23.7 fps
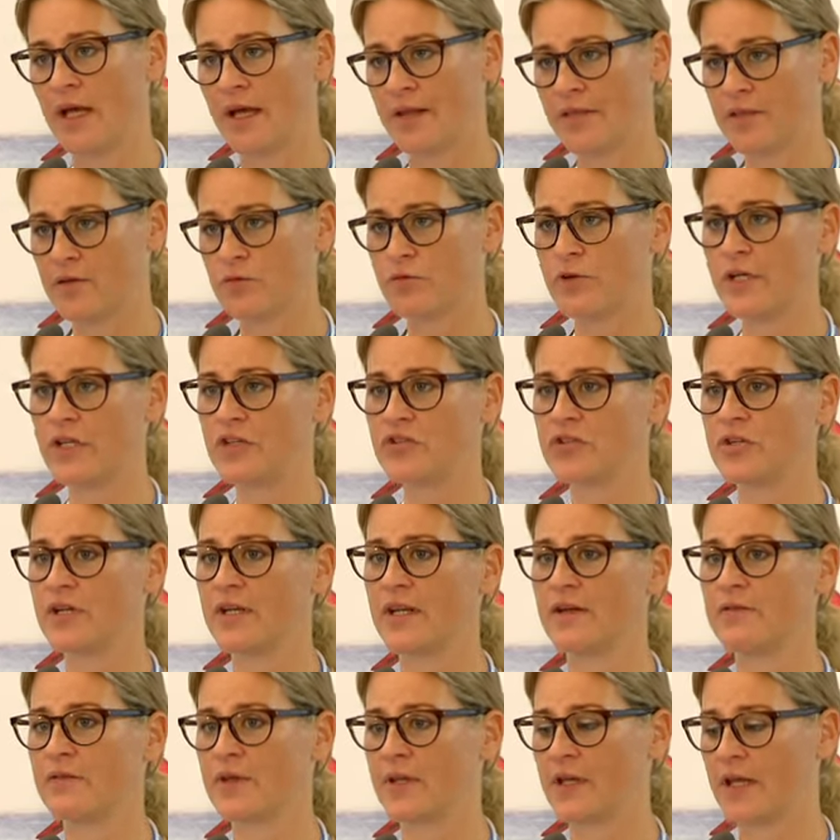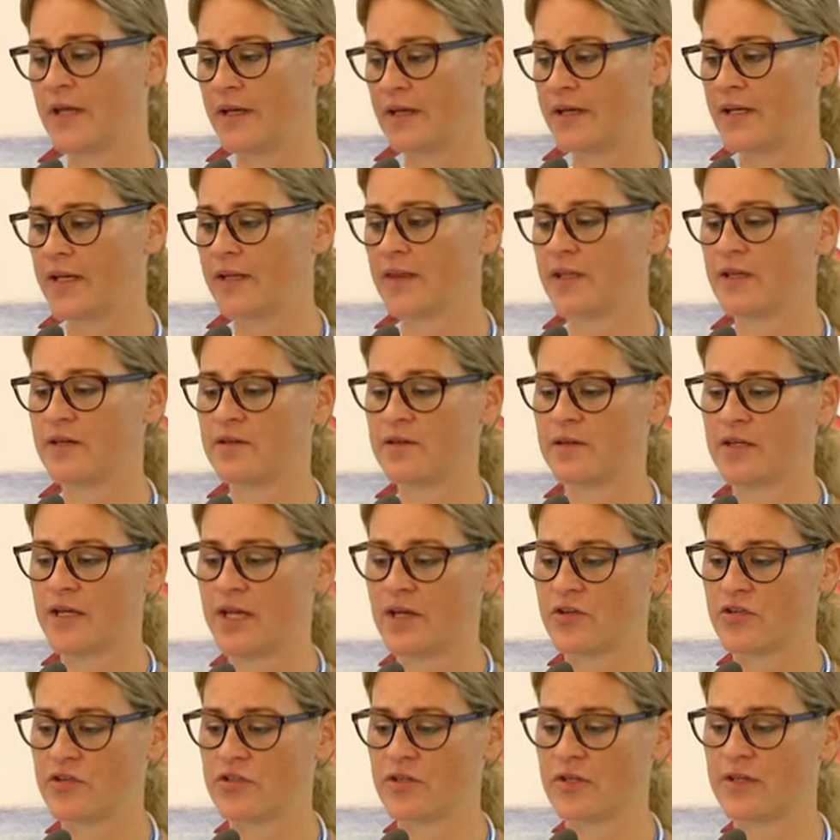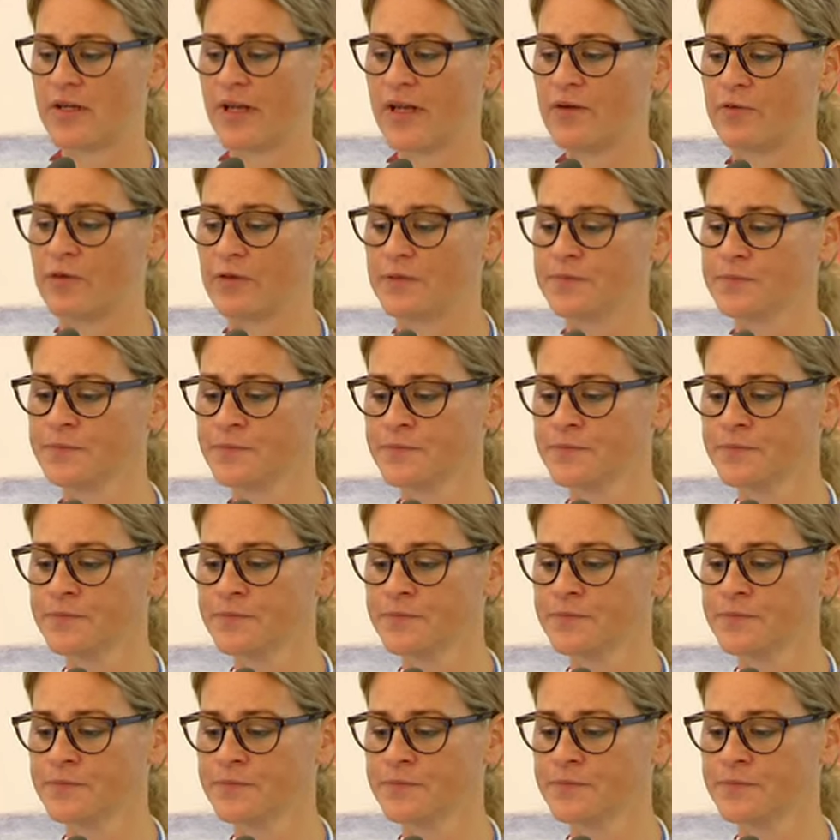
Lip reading: at the regional level, and at the international level.